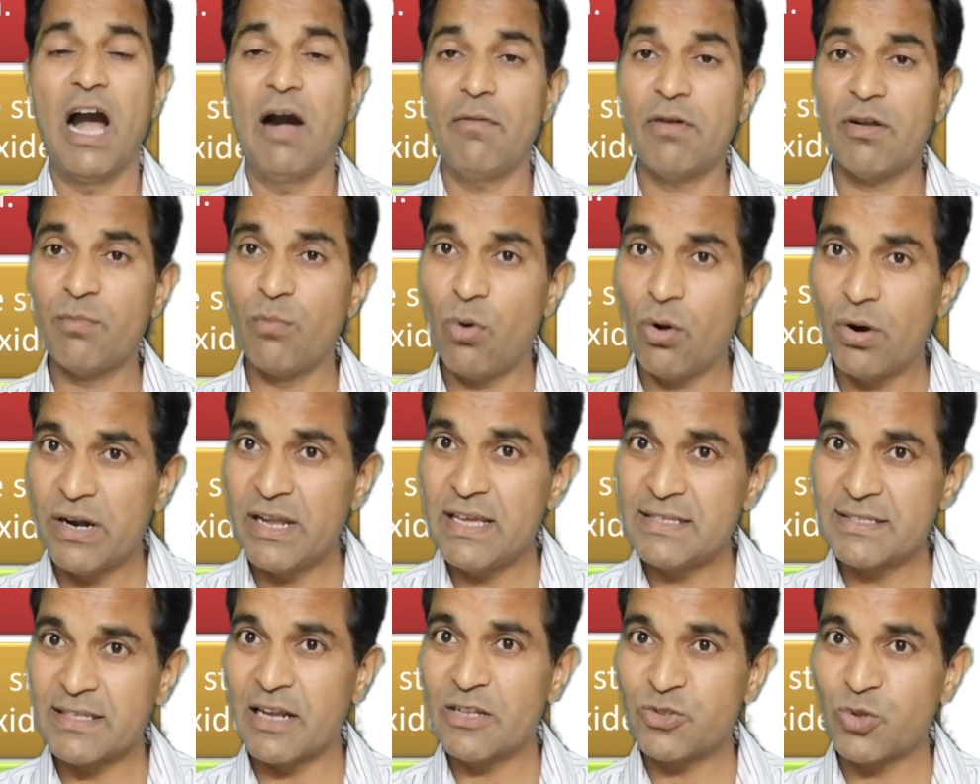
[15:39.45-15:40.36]
Our body
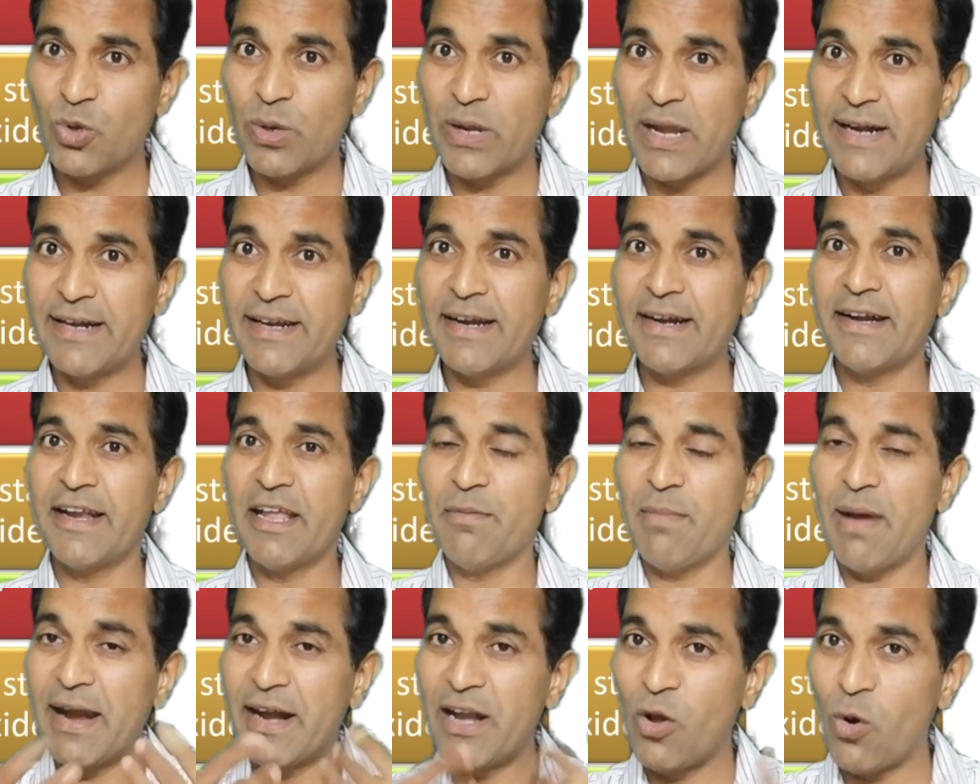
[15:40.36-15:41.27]
is also getting day
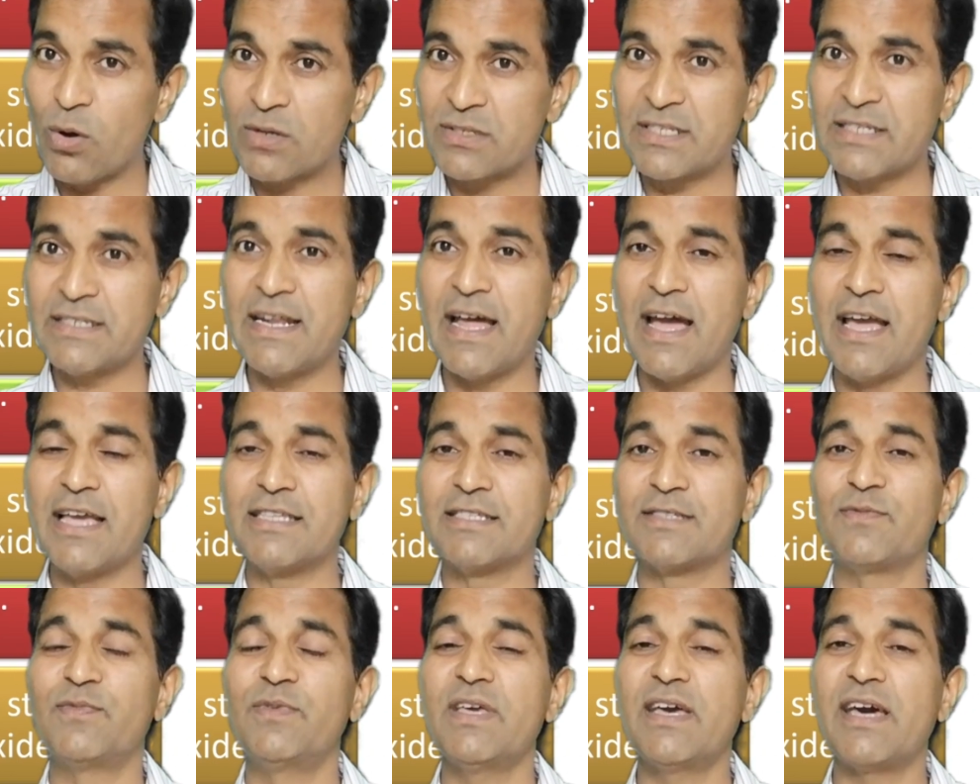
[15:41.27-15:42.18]
by day
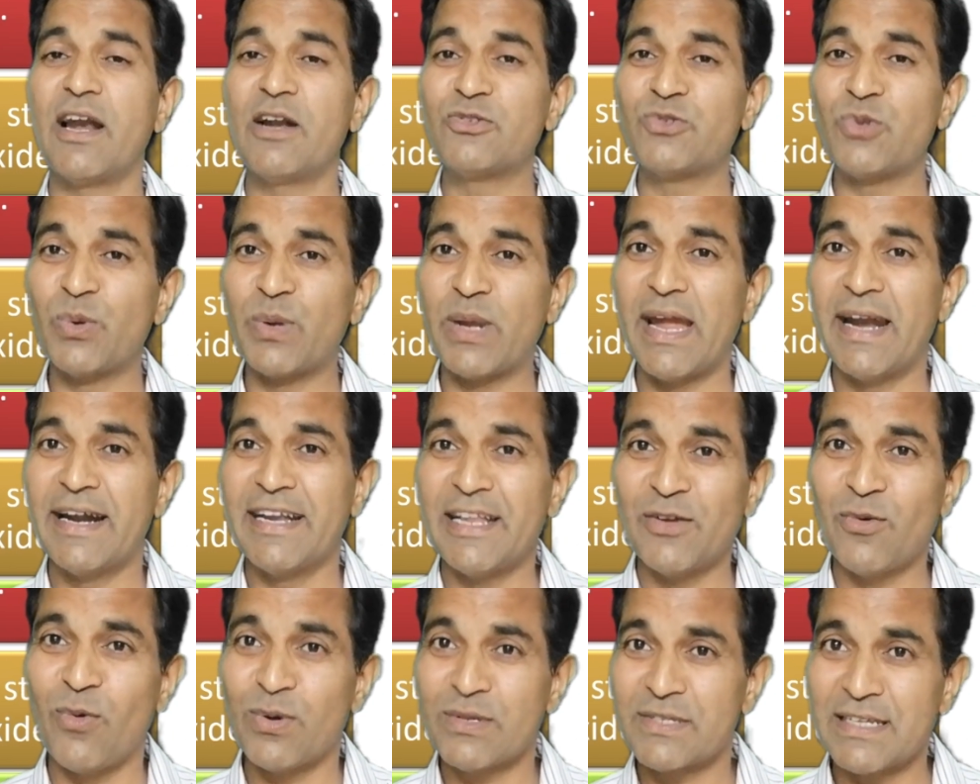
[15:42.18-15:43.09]
oxidized. We are also
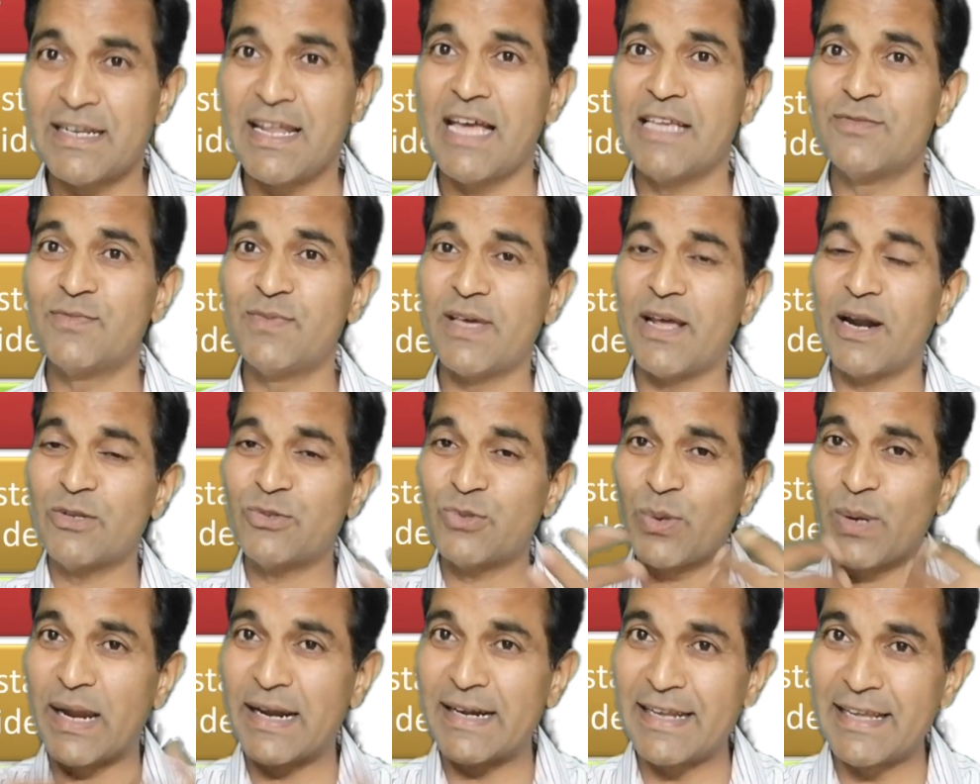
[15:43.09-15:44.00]
getting oxidized. We are
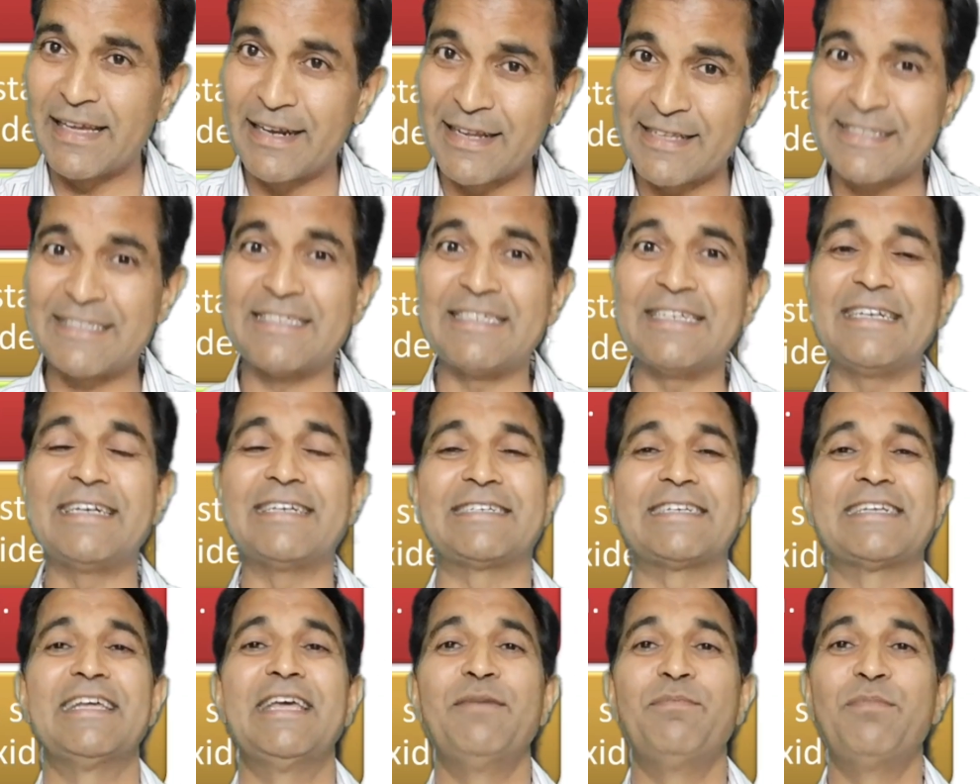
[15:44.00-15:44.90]
also getting
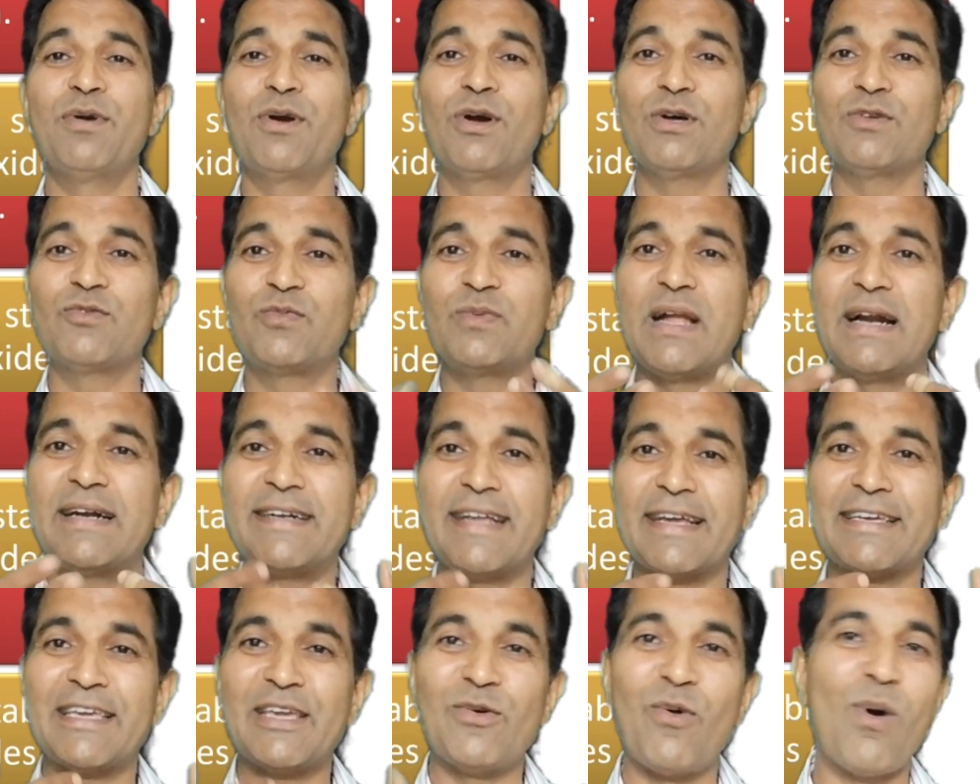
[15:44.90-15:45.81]
rusted because we are
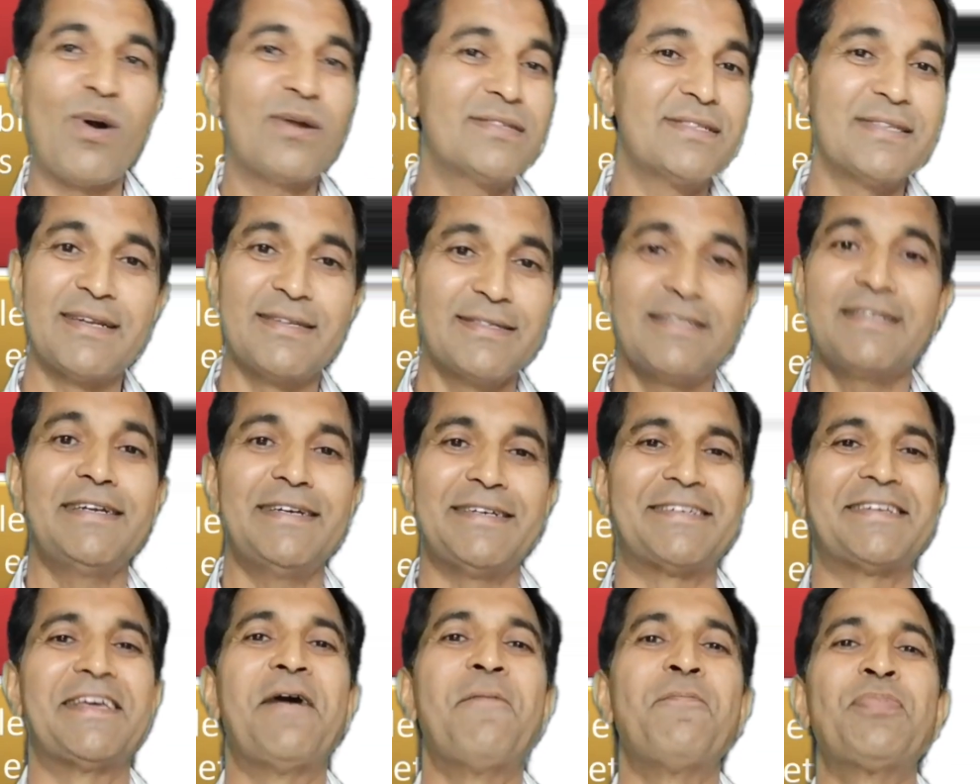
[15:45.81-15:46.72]
taking oxygen, isn't
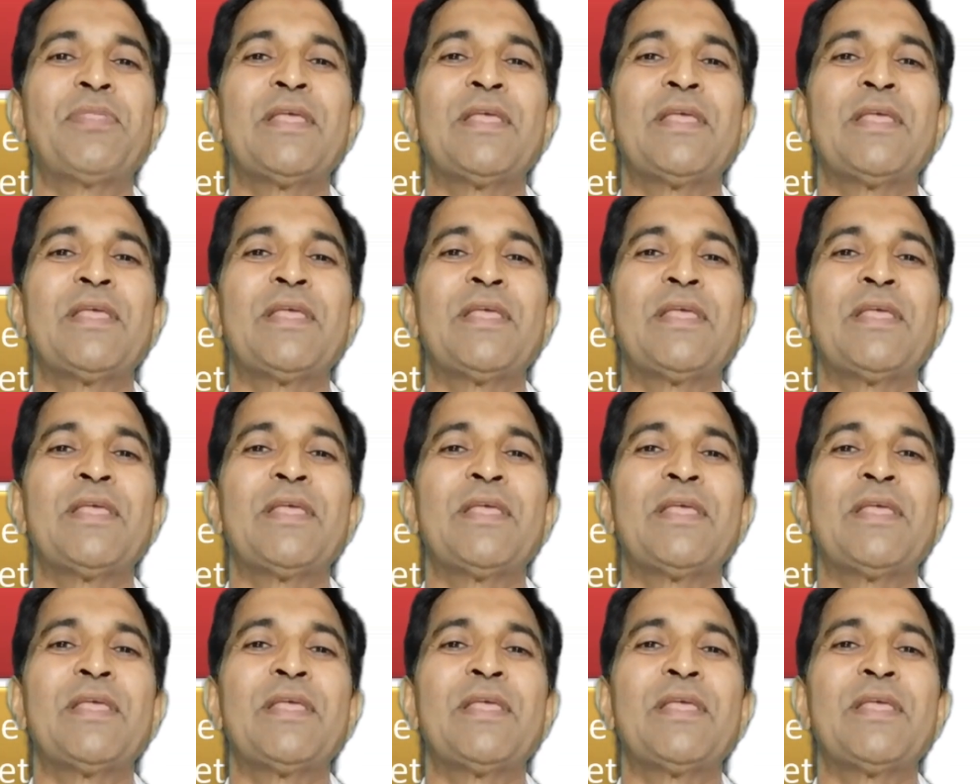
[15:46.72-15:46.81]
it?